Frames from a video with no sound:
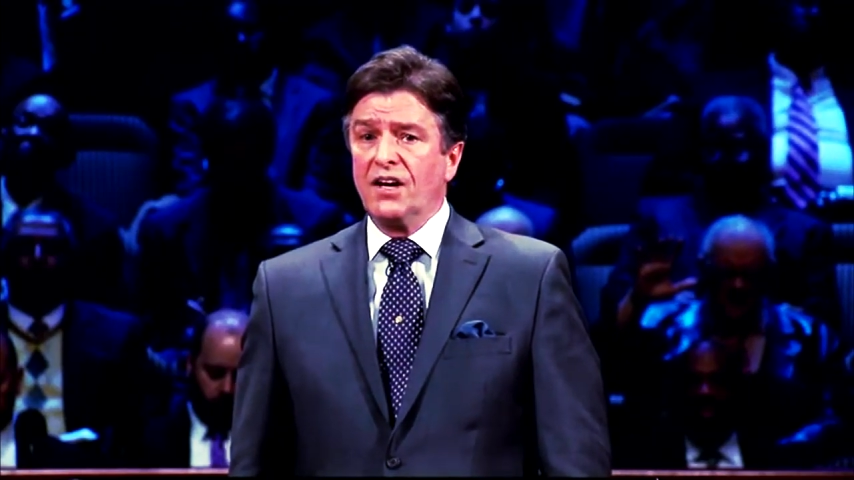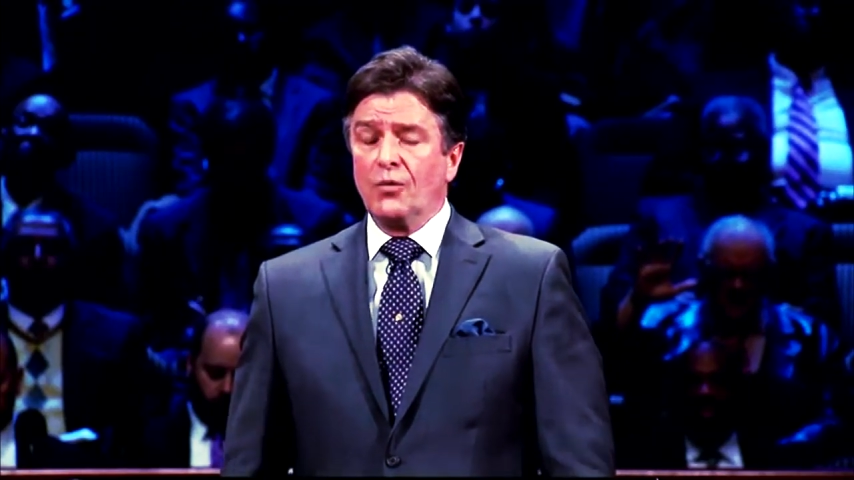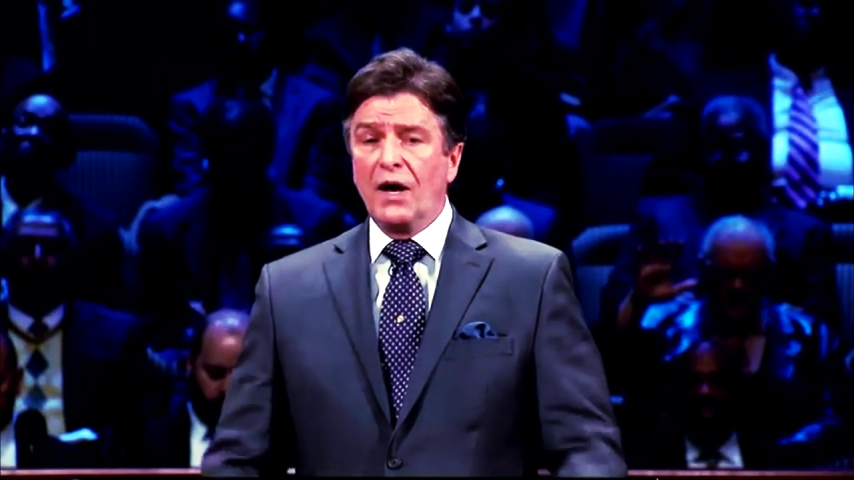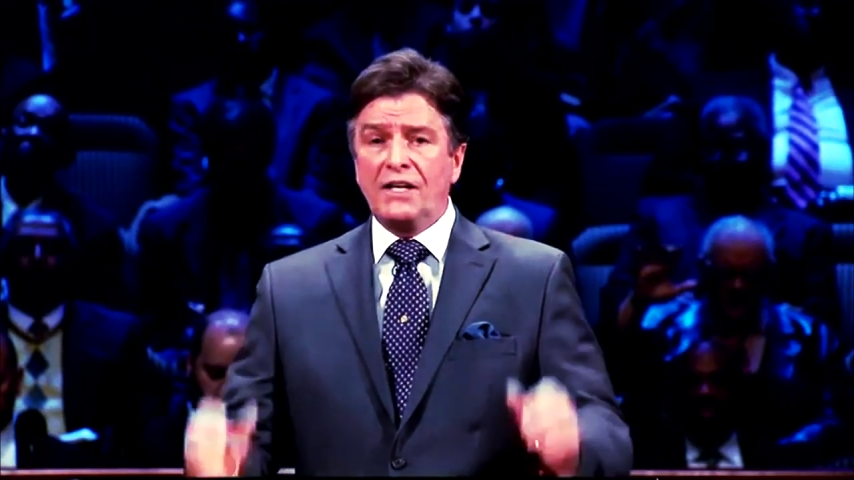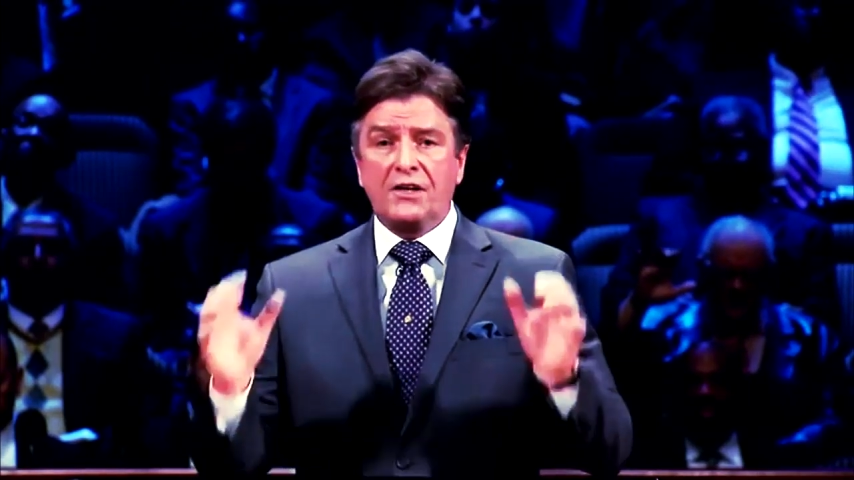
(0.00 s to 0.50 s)

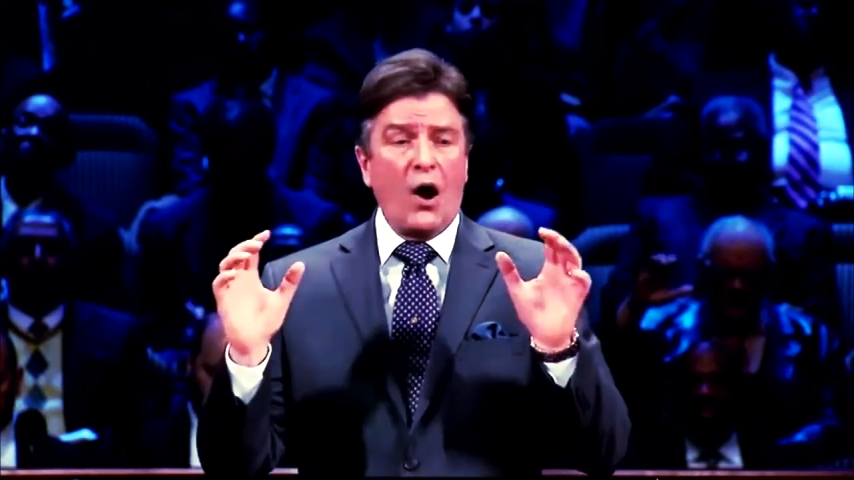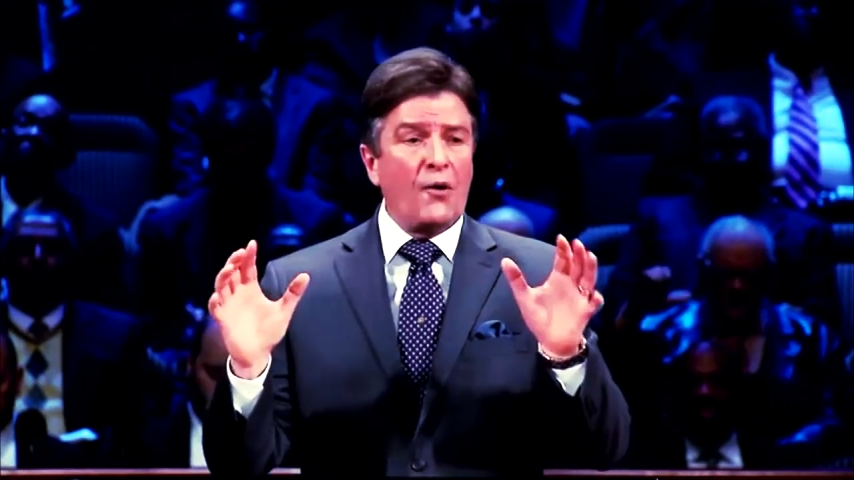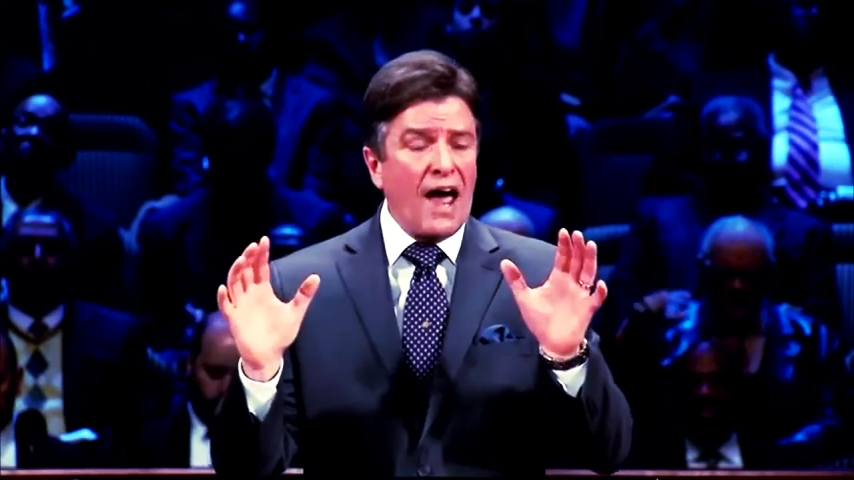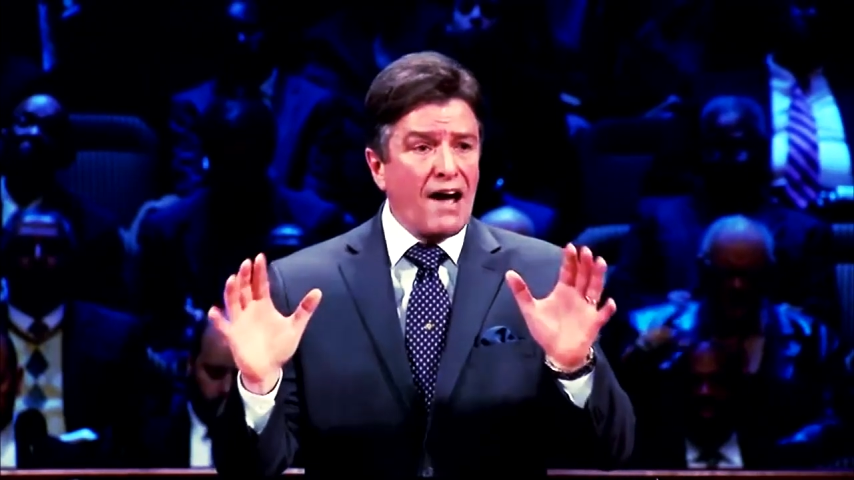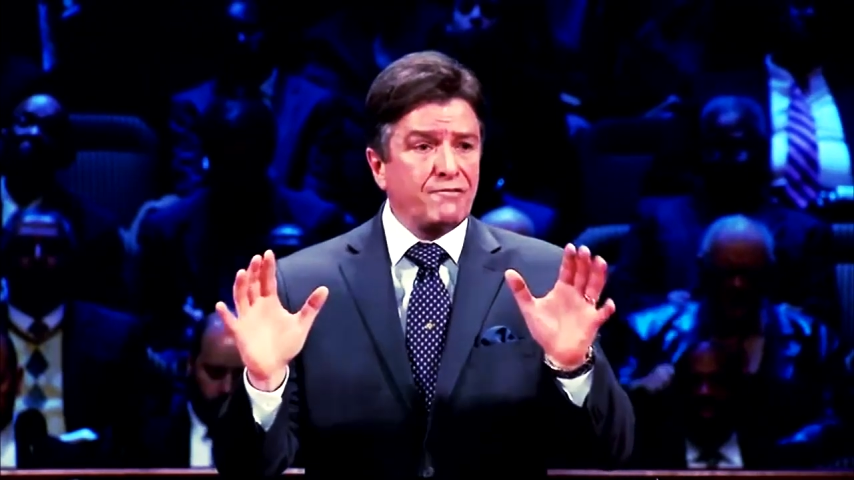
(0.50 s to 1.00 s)
We
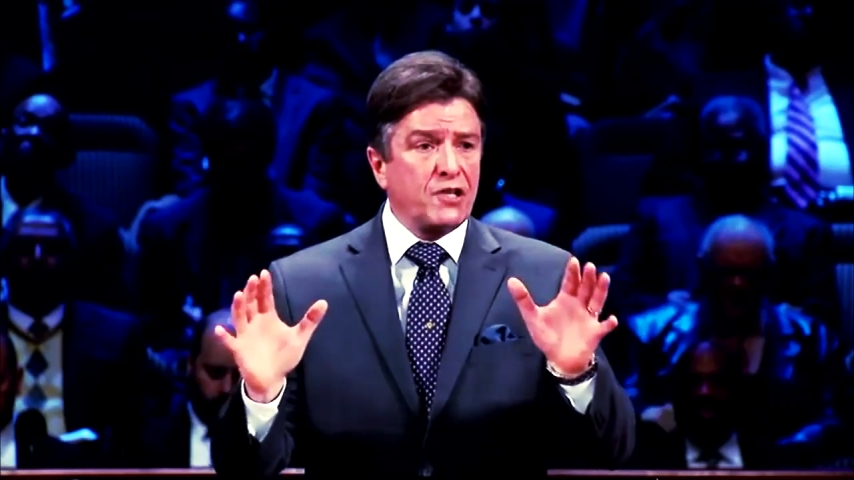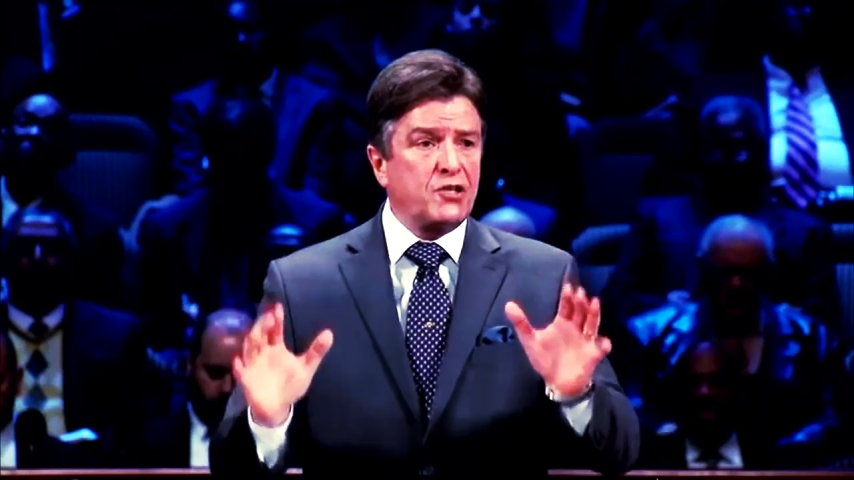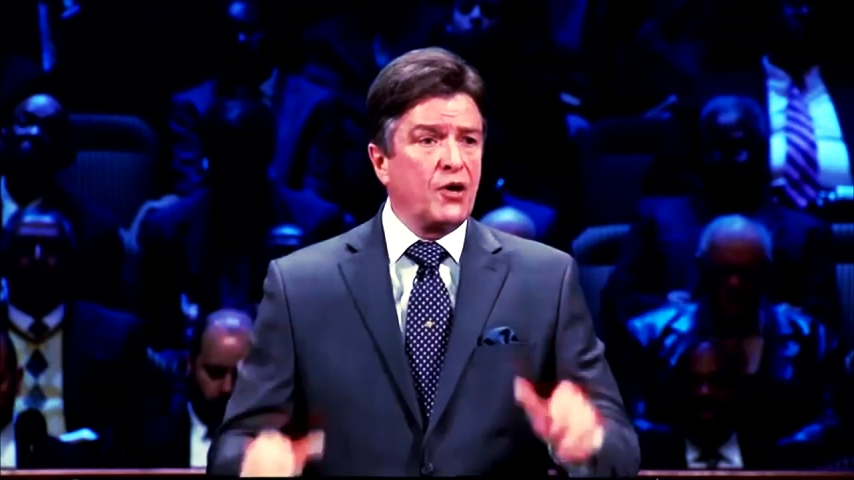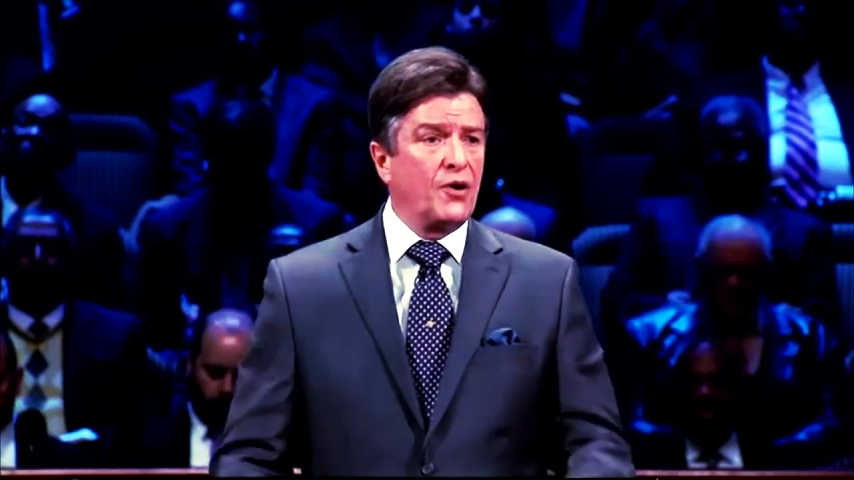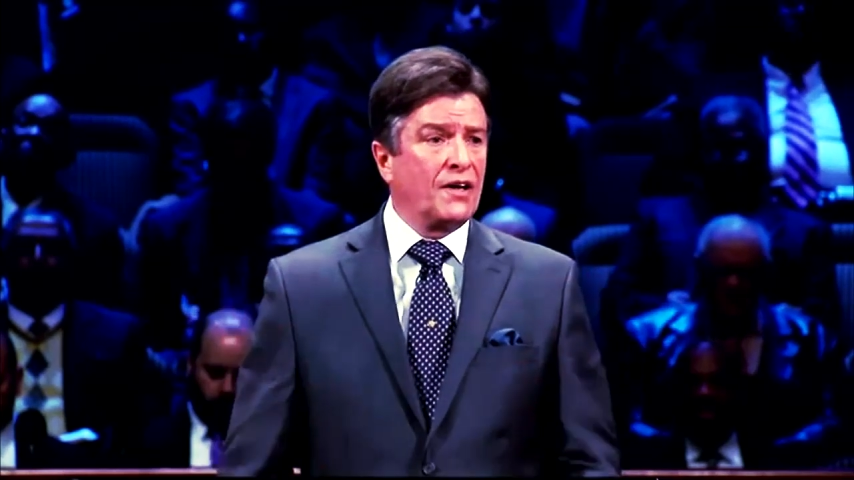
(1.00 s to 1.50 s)
don't have to
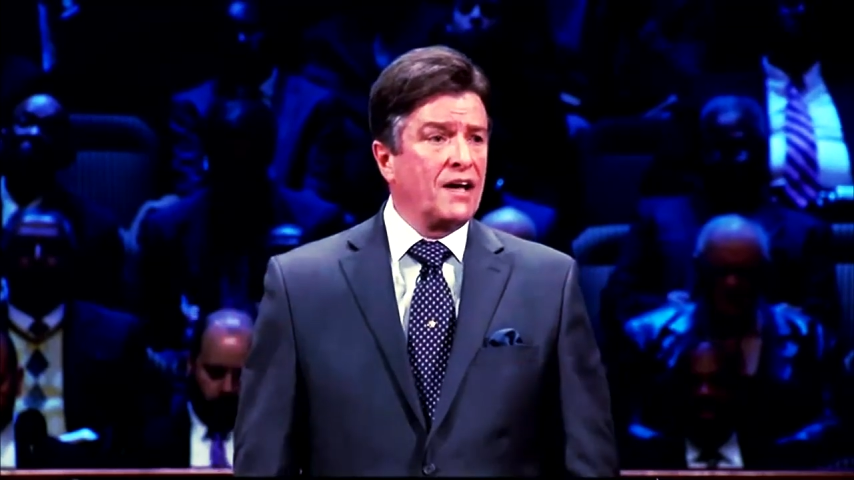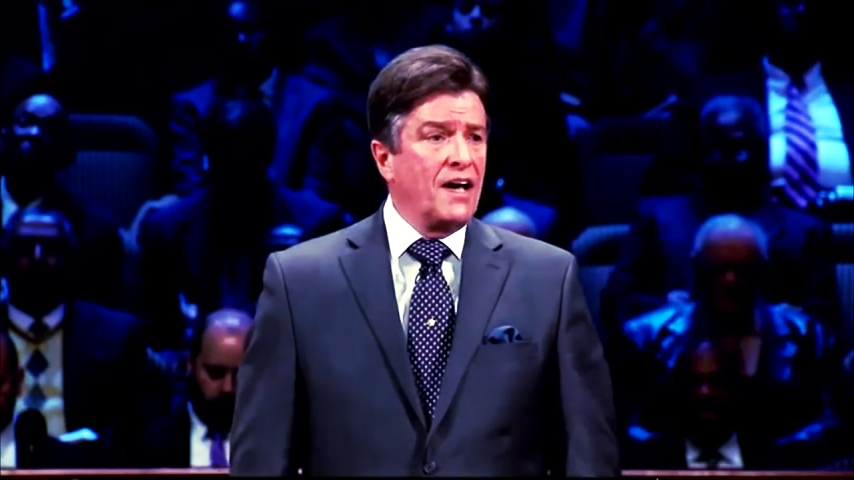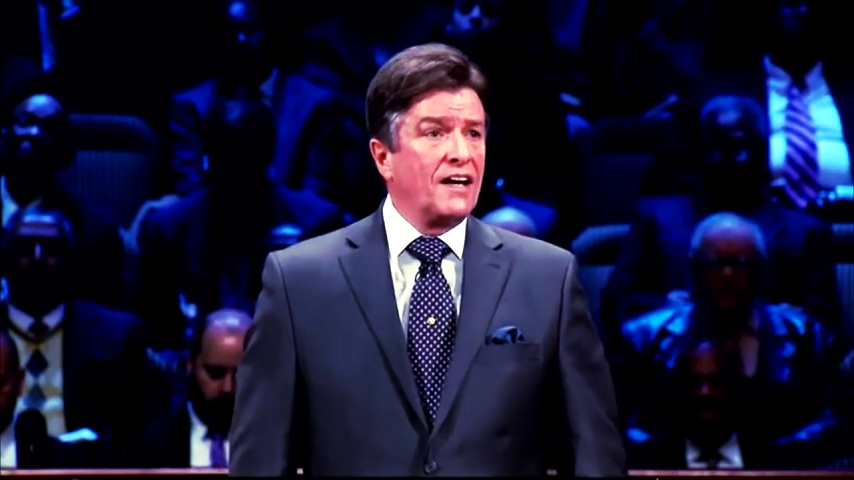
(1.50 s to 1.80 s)
do it